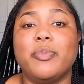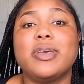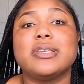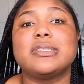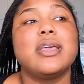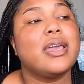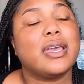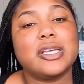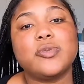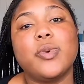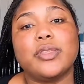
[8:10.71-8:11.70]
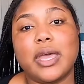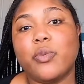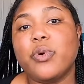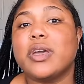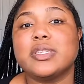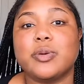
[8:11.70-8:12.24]
Because guess what? That
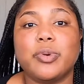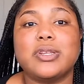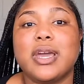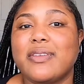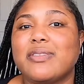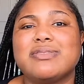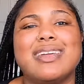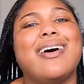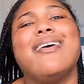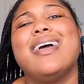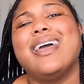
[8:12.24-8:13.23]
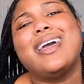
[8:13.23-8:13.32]
wig is a protective style.